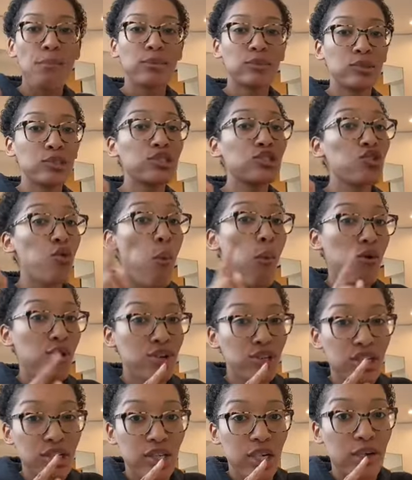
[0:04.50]
This is a
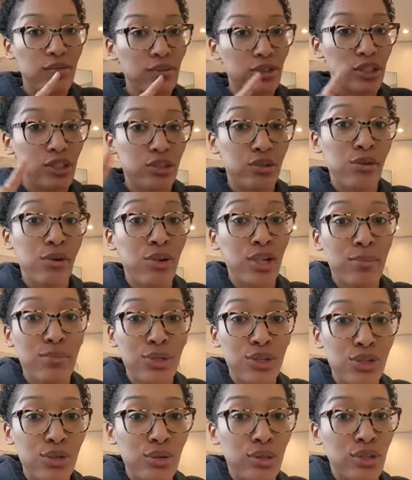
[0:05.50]
really good conversation. Hold on, let me
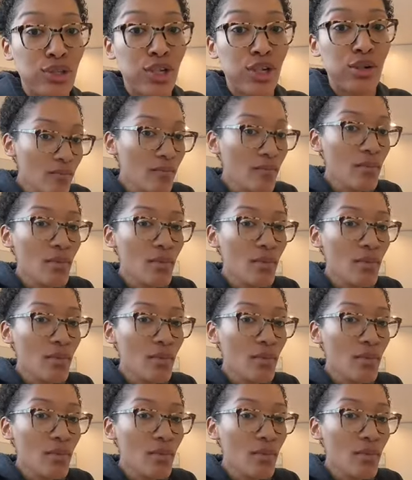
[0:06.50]
chew this up.